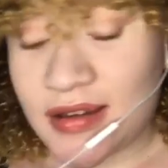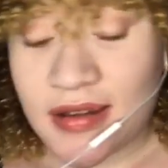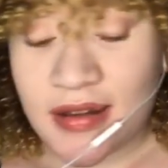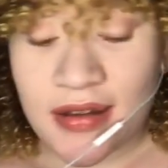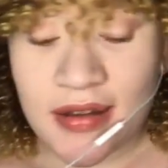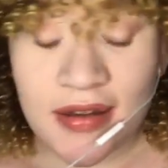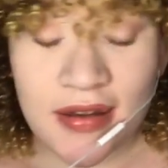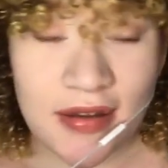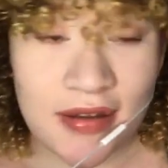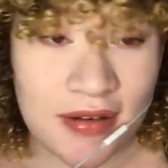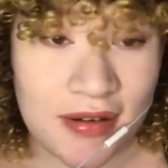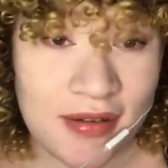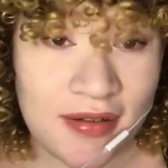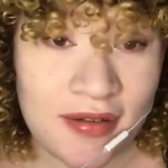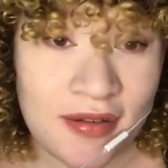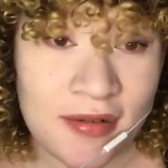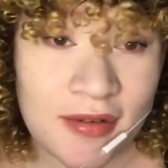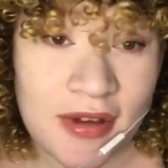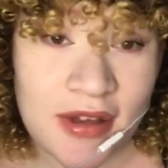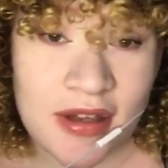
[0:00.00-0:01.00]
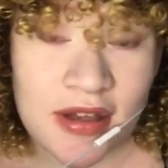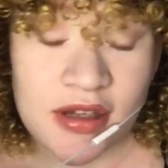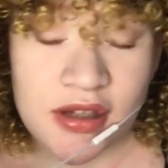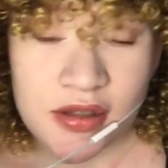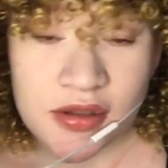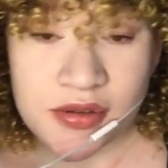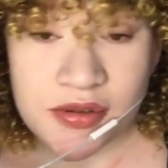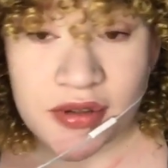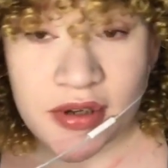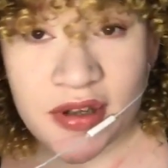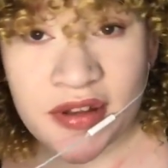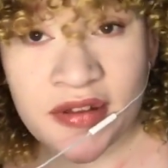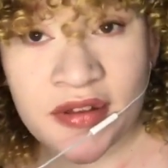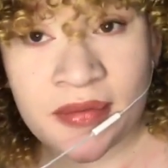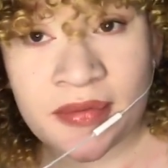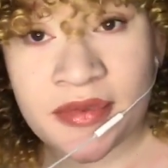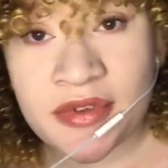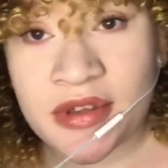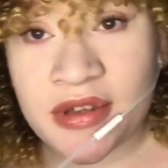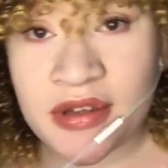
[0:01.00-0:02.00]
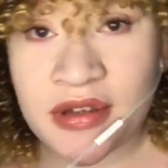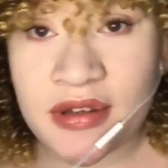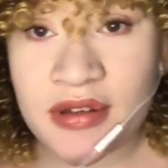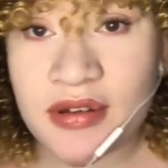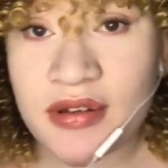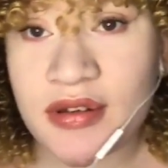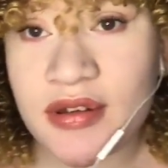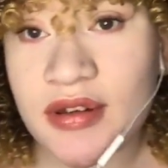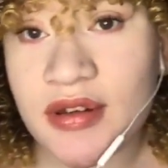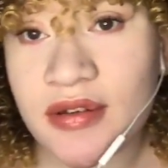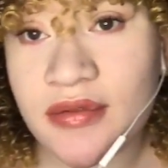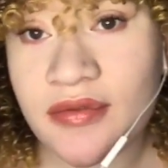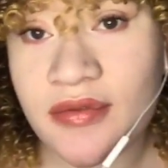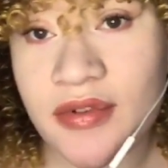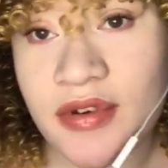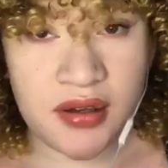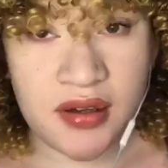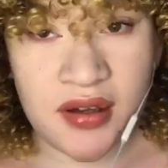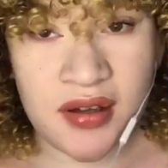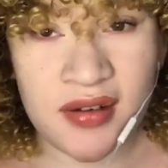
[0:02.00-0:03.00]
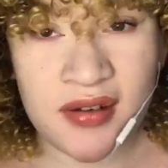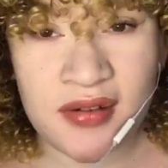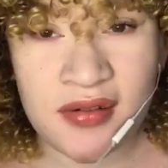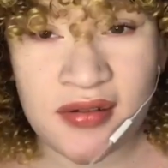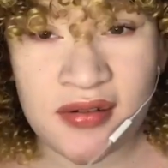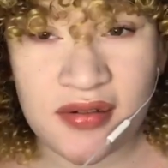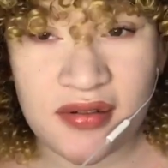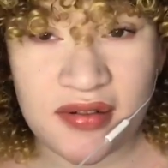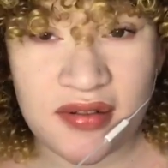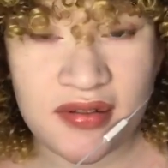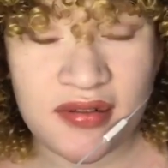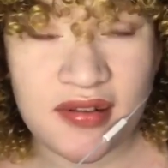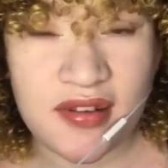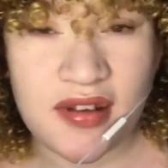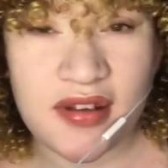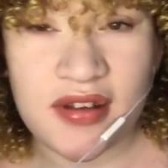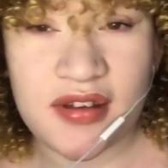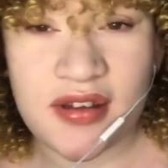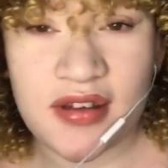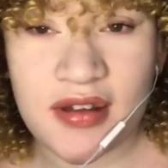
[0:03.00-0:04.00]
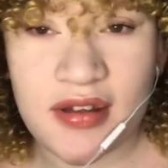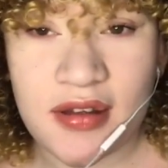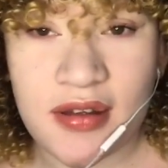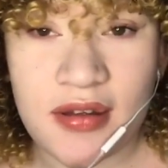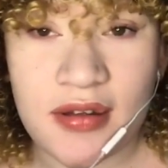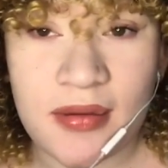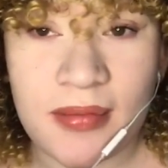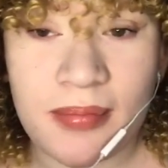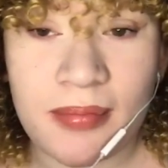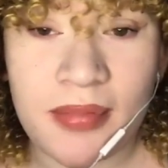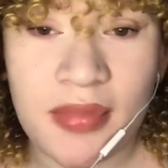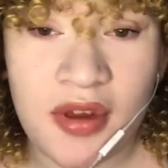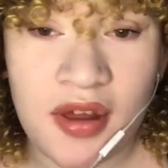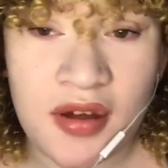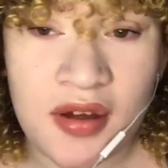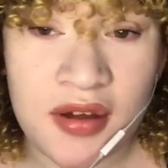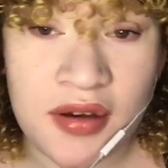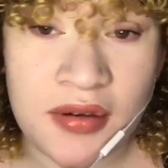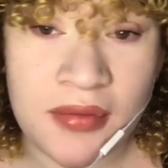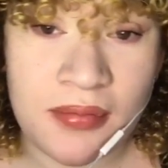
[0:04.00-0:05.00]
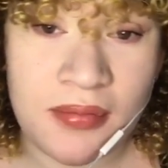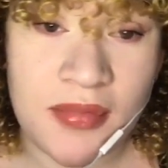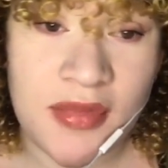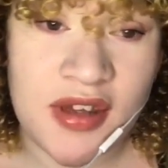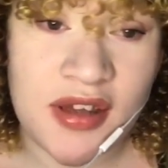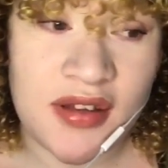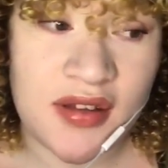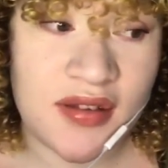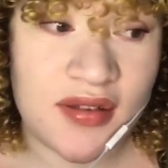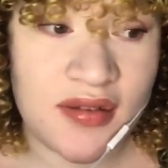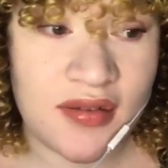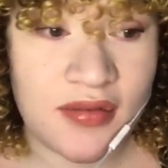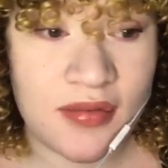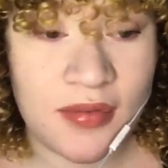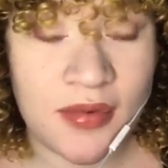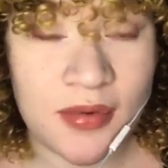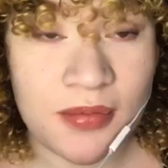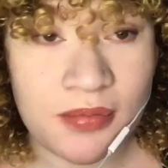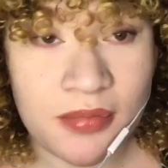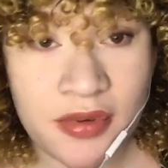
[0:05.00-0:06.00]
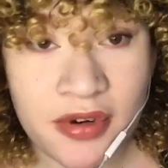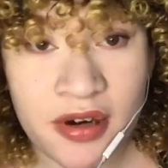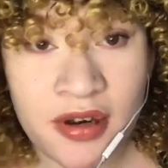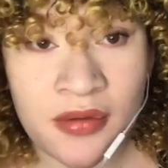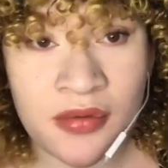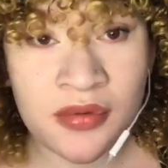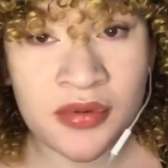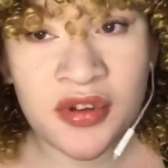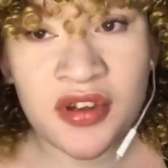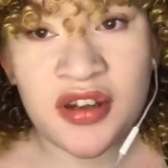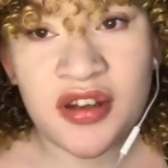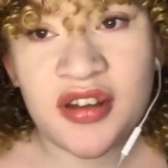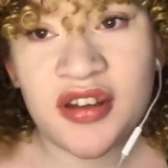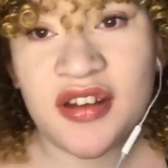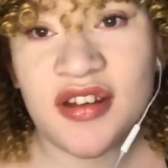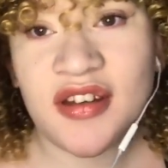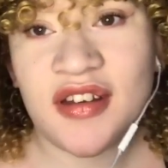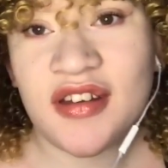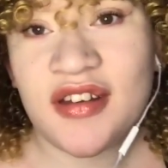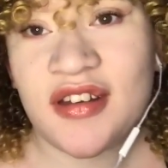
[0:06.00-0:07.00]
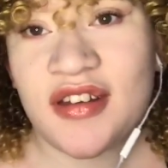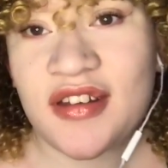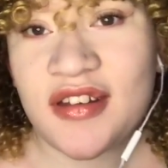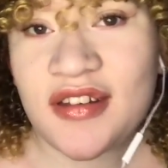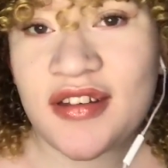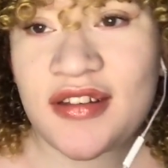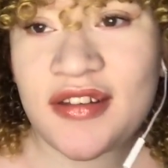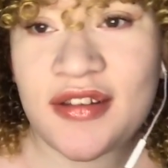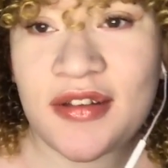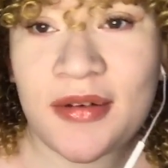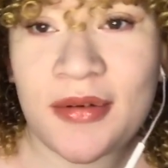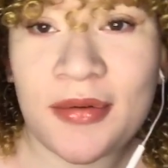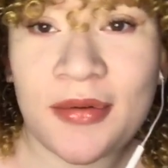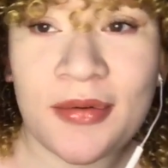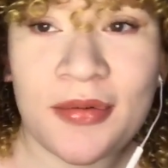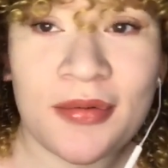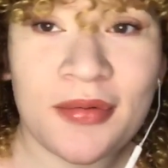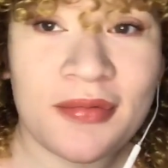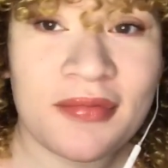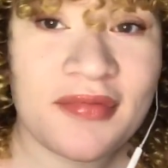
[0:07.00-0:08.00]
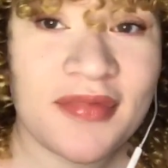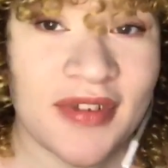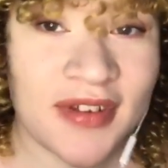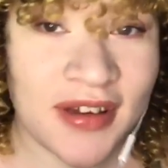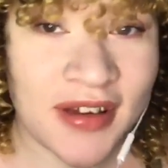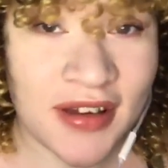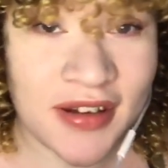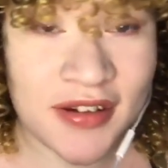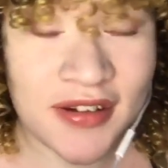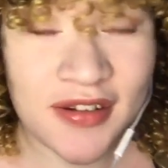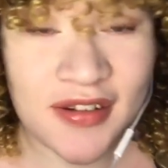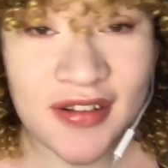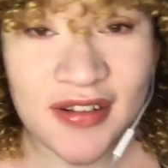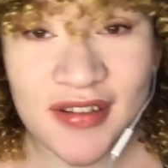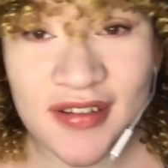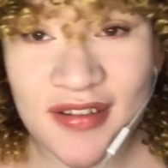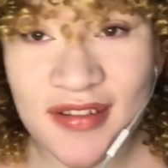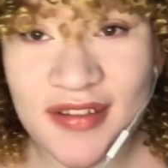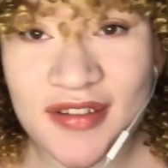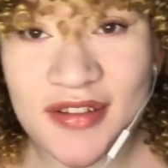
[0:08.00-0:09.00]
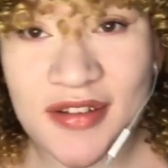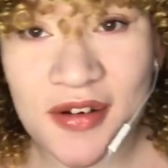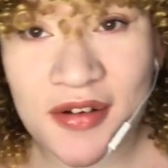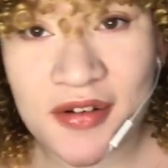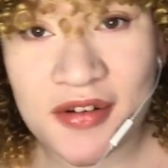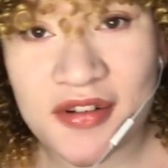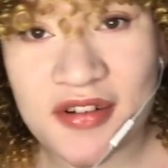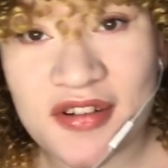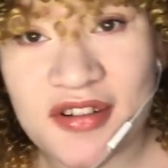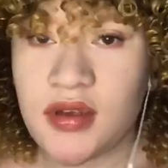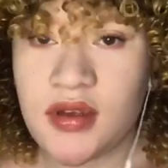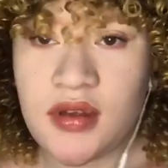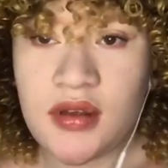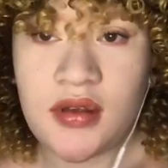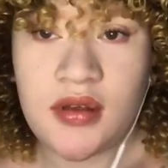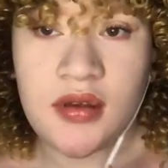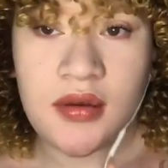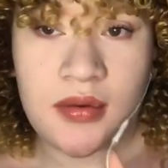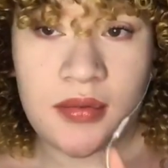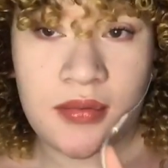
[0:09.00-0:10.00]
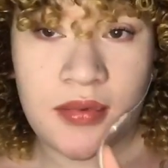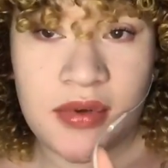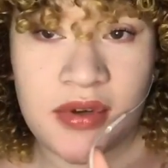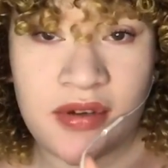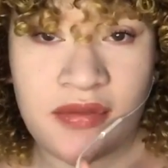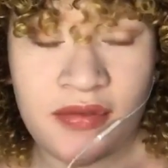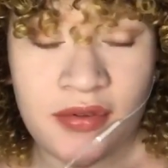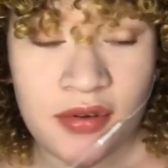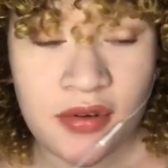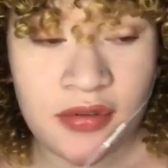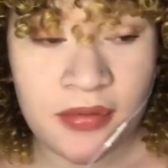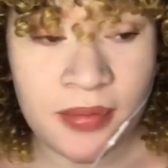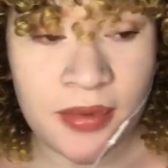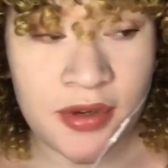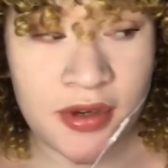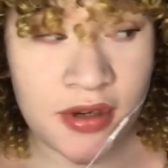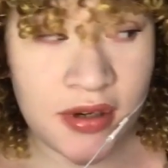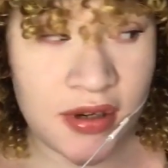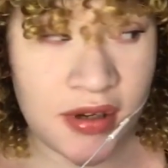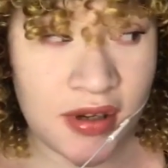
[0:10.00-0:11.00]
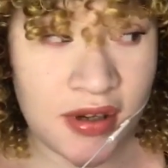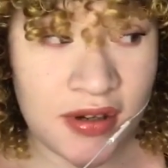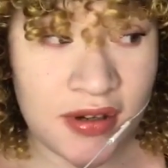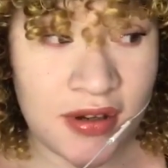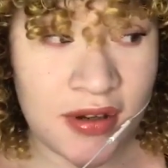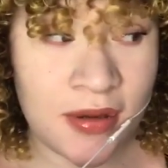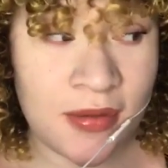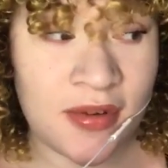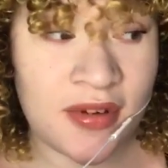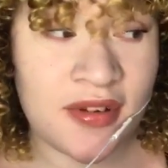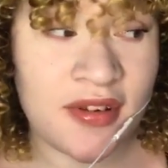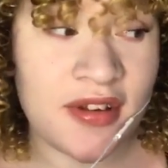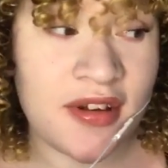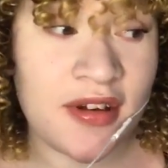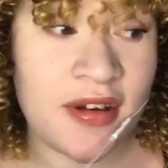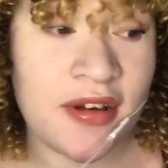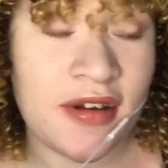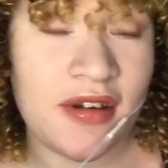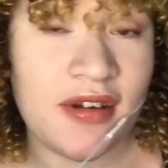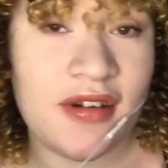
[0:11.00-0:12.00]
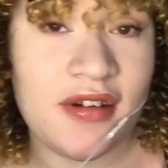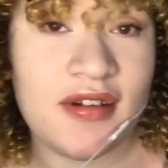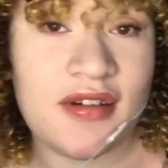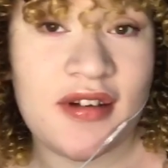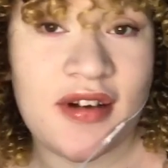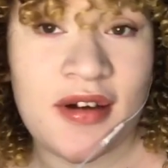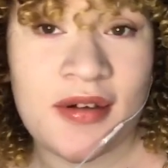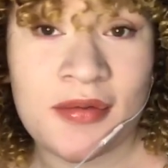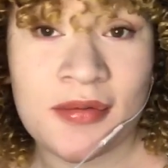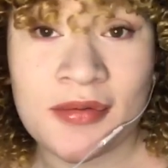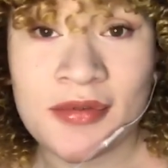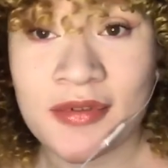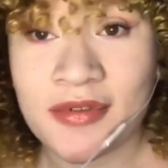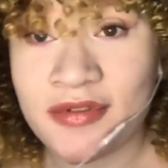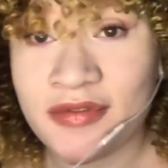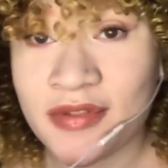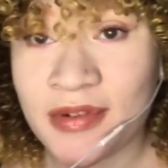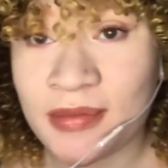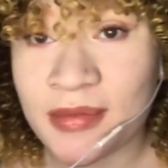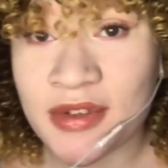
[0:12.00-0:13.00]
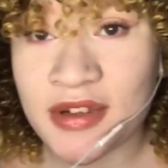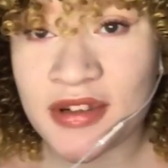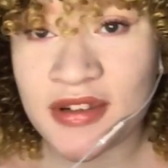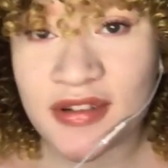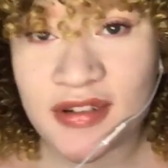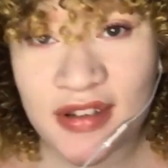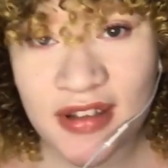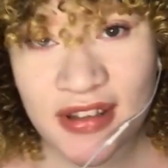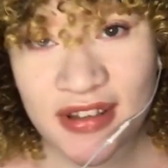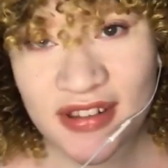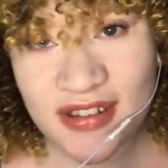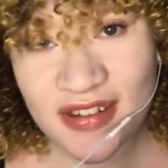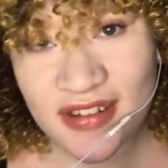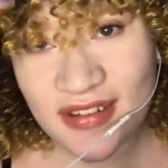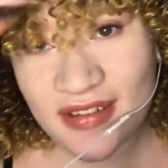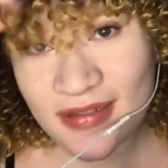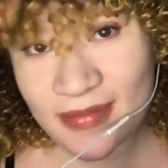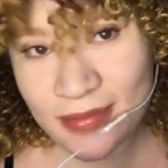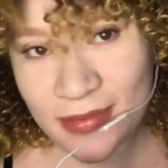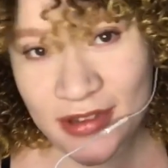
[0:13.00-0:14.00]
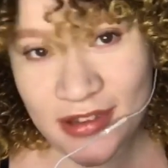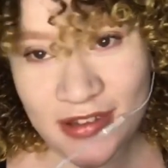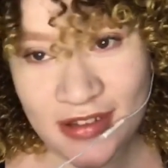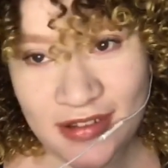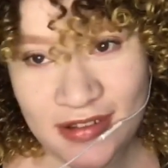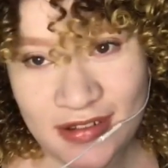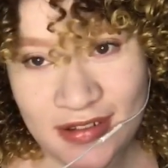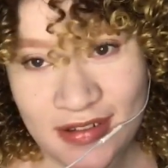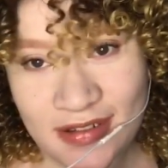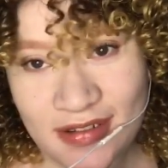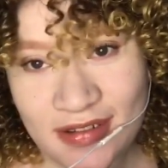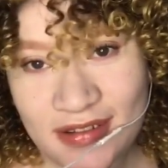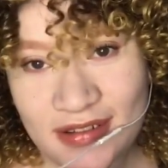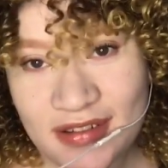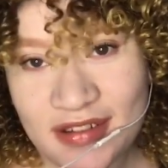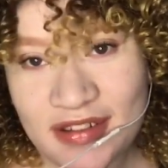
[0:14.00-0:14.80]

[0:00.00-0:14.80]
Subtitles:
and it's okay to try something different. Color is like a blonde mix with brown, so it kind of looks dark. When I first put it on, I was like, I don't know if I'm gonna like this, because